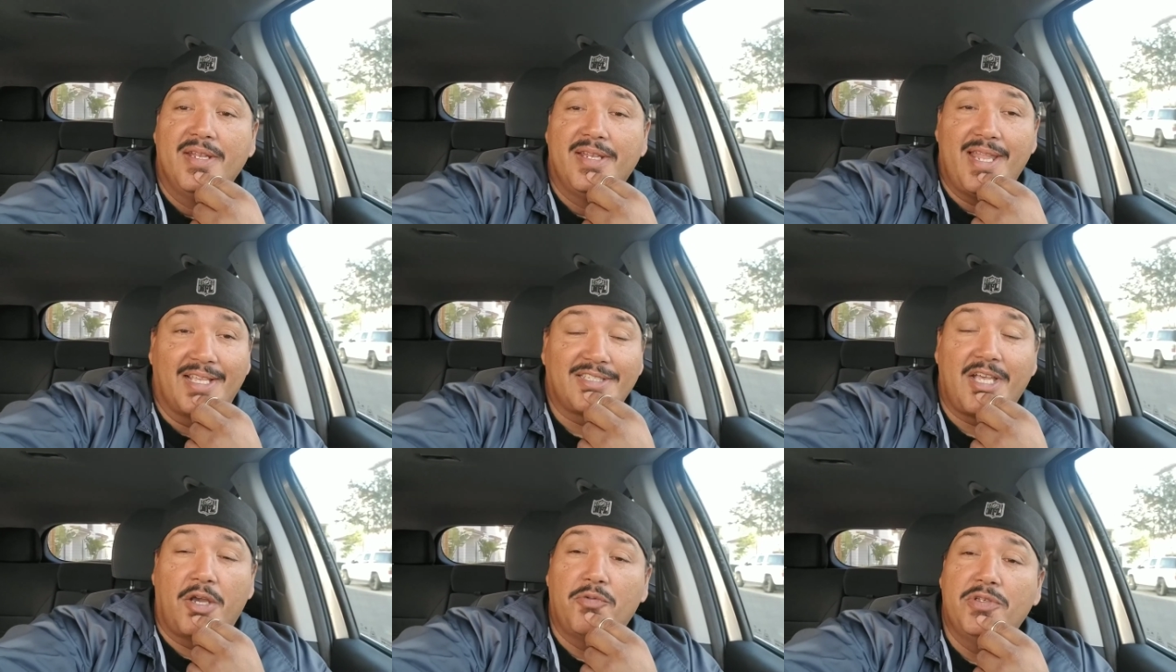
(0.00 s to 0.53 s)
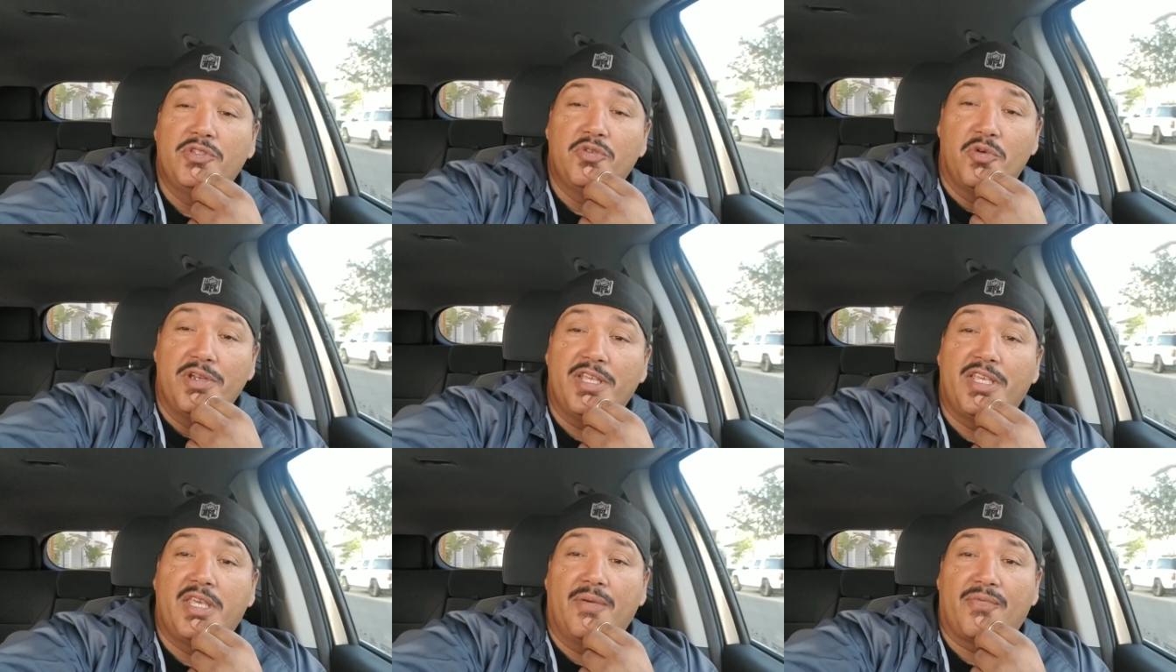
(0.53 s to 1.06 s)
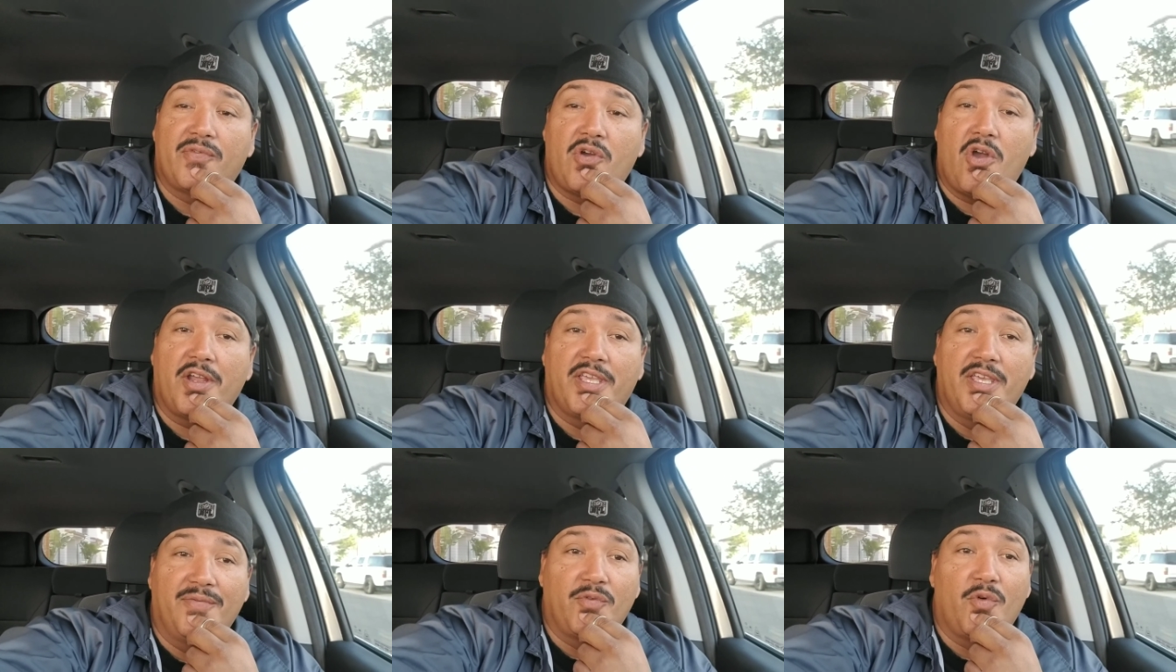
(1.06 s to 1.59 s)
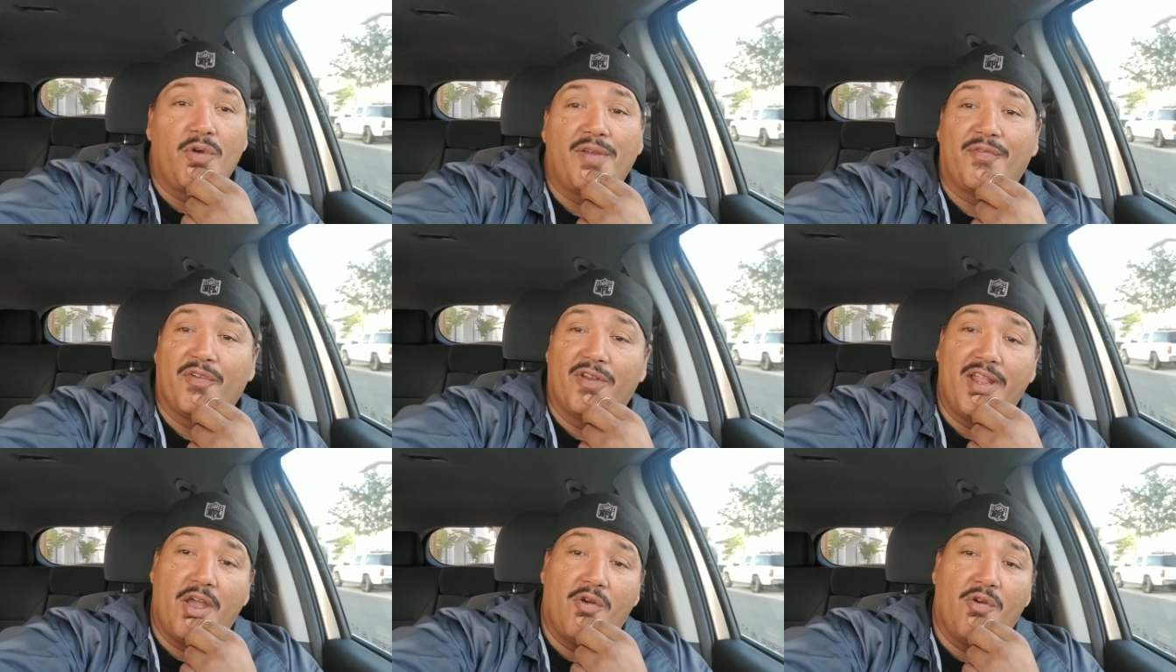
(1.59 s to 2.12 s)
That's how we're doing a gift card giveaway
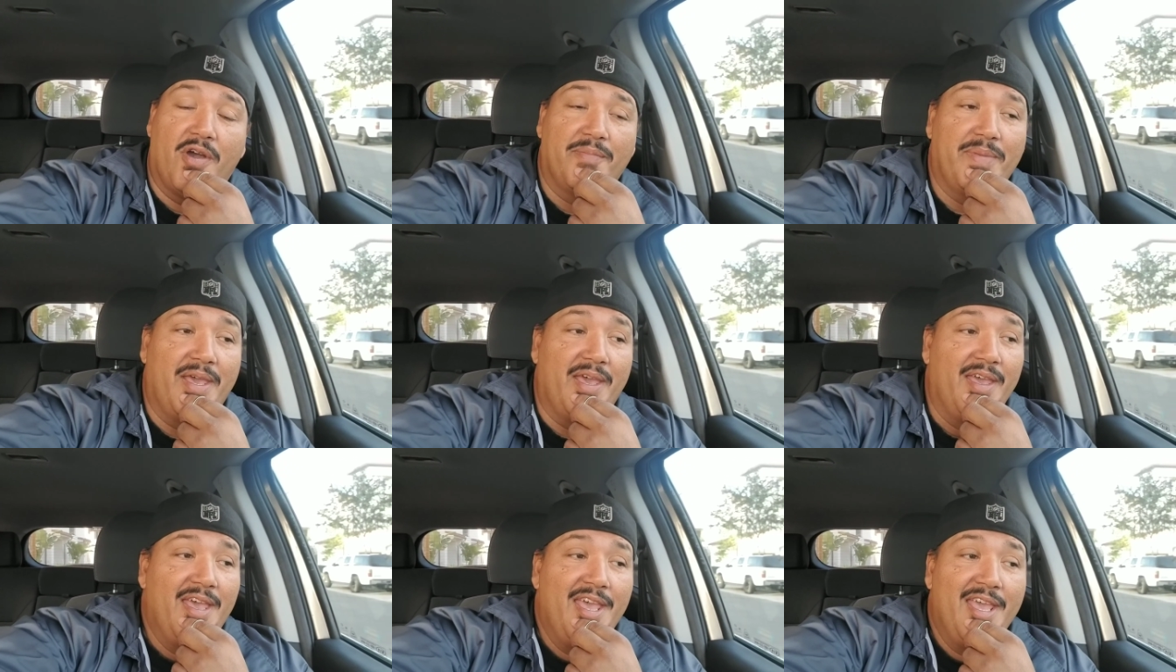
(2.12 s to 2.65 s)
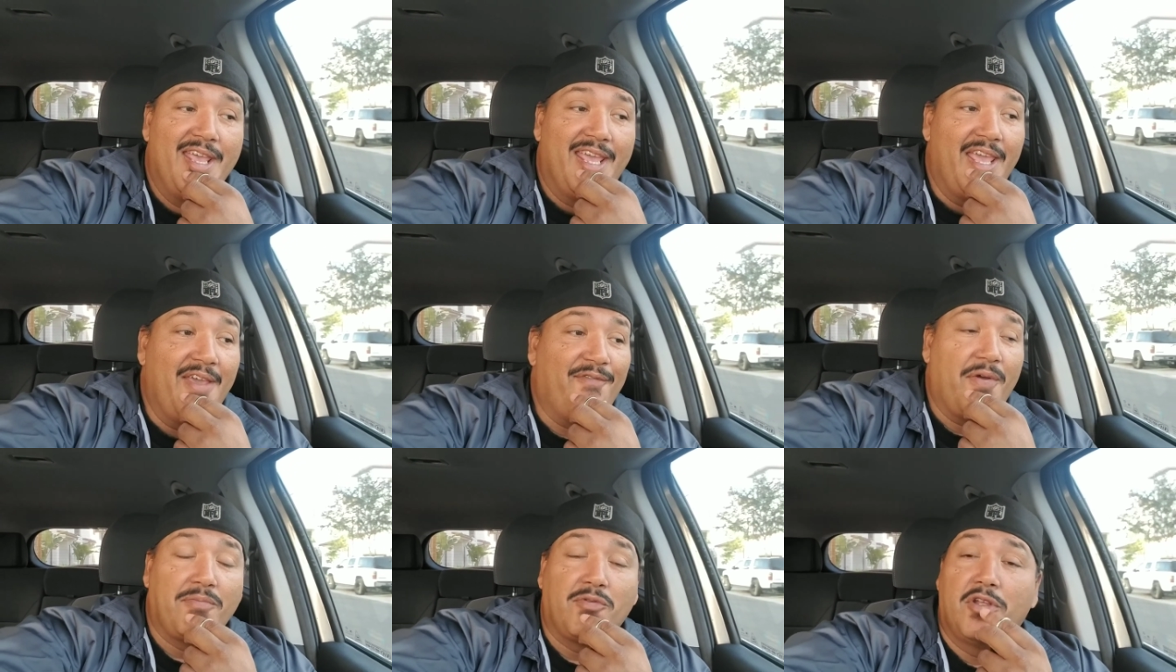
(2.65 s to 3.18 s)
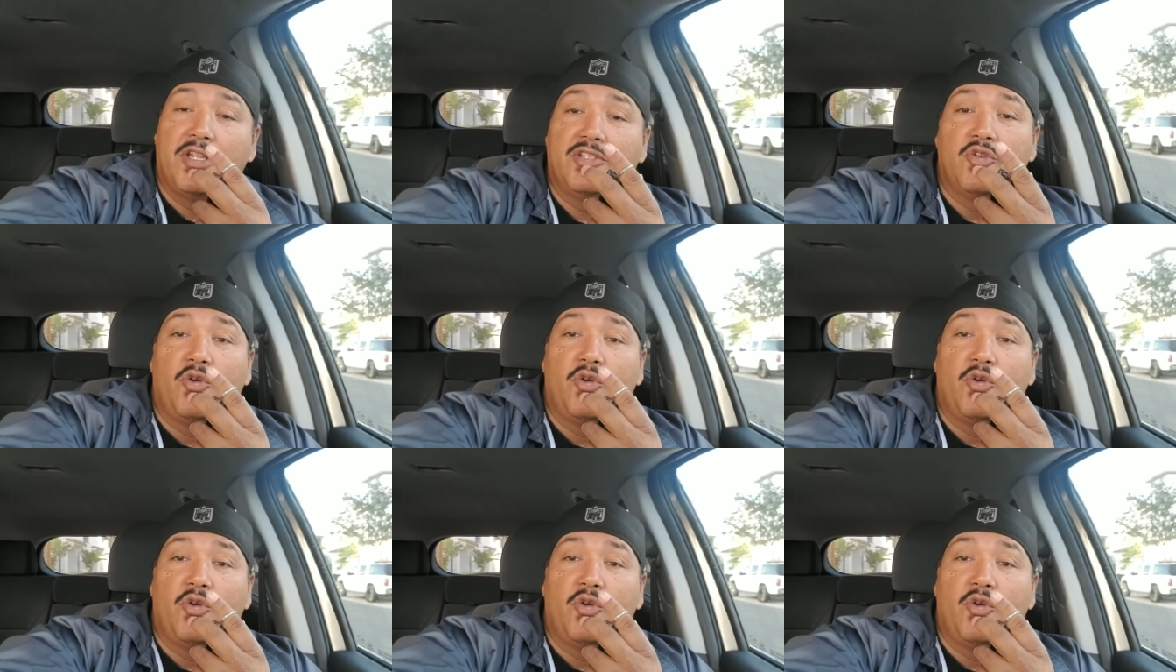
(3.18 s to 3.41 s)
from now on, man. If I'm going to